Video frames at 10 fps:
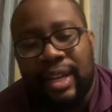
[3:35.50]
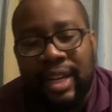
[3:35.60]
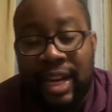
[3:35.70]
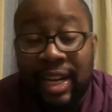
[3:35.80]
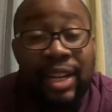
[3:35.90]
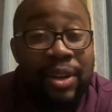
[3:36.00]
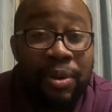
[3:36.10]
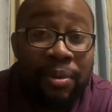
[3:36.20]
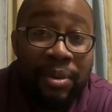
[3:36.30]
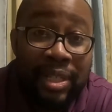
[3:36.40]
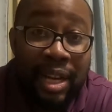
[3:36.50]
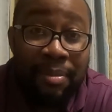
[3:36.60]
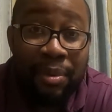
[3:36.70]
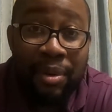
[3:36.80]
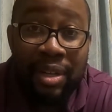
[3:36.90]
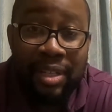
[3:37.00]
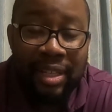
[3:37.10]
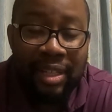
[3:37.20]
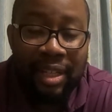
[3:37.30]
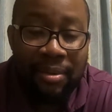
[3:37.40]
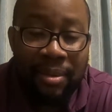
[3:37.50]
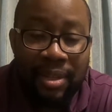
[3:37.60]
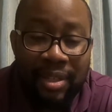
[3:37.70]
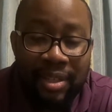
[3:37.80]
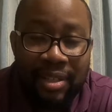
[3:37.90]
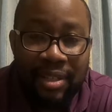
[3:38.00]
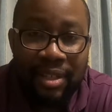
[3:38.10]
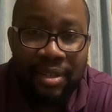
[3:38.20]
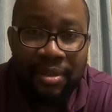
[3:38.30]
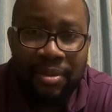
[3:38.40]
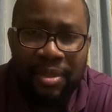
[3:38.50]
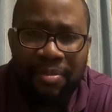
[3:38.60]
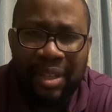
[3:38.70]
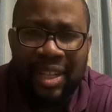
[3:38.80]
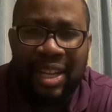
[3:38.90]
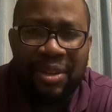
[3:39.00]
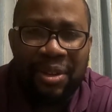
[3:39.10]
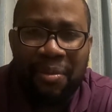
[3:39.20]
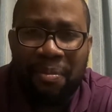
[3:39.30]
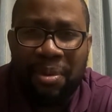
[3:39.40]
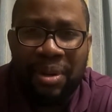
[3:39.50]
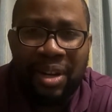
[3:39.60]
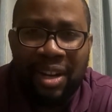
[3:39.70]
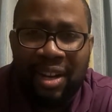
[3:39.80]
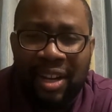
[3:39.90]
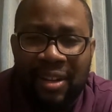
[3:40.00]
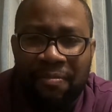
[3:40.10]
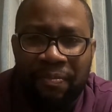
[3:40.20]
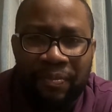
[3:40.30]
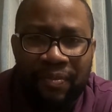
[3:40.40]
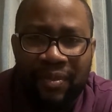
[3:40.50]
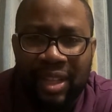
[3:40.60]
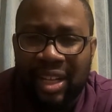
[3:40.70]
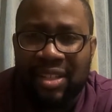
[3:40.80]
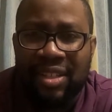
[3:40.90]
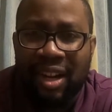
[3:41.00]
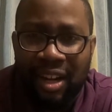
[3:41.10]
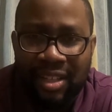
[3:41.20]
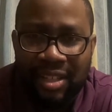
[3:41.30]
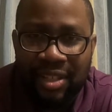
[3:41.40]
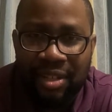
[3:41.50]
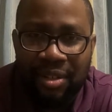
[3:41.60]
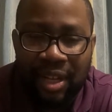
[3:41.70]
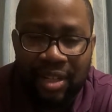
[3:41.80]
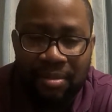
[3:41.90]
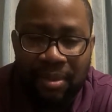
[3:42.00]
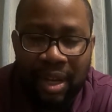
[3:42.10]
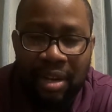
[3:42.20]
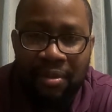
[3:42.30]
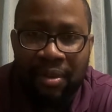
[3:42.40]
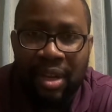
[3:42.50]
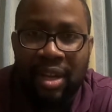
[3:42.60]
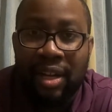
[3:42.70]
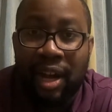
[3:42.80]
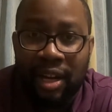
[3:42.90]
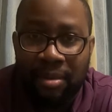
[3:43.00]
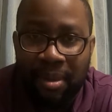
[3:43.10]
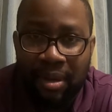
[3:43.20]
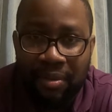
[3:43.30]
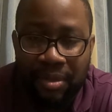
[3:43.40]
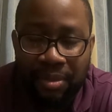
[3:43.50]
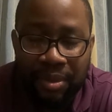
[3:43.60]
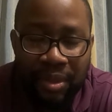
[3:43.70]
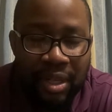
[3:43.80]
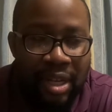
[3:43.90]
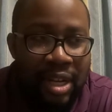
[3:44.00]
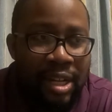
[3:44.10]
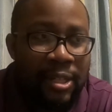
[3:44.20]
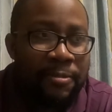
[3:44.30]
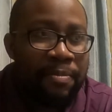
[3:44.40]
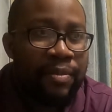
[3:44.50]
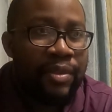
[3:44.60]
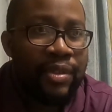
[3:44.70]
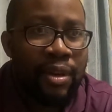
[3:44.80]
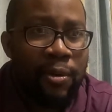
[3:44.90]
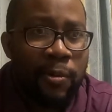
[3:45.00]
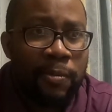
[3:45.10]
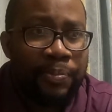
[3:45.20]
and I didn't know what wasabi was. I thought it was, something that you could put on like a sauce, like some kind of condiment of some sort. So